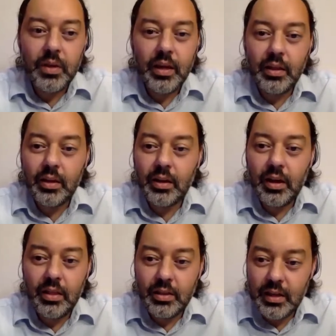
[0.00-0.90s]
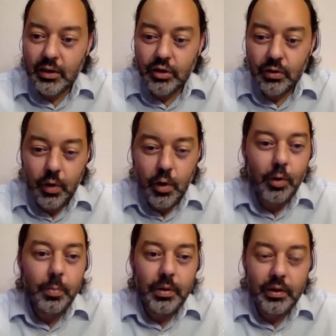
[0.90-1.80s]
And the sense of
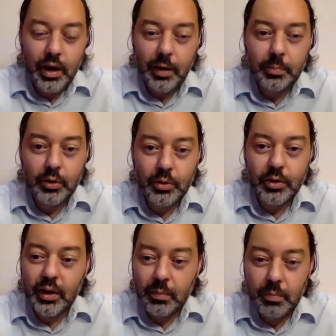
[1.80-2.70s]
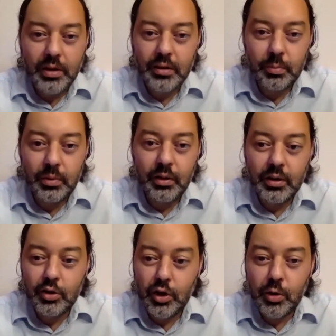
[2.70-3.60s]
hope and opportunity and
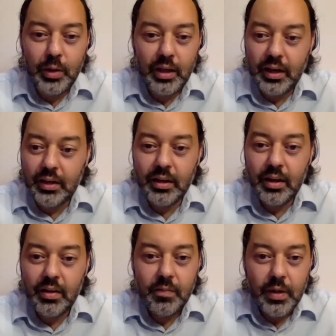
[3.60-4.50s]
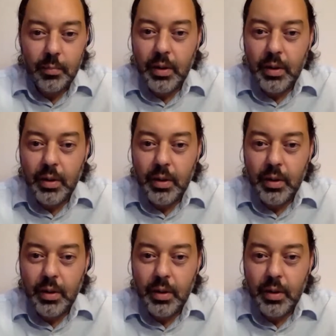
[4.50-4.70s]
possibilities, knowing that a